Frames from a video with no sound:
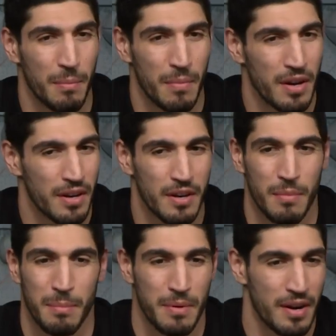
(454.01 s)
my mother,
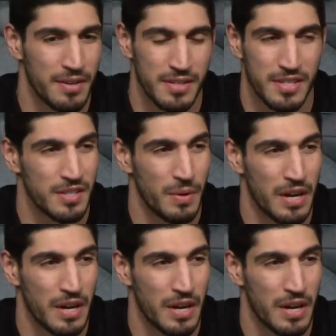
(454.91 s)
my brother, sister,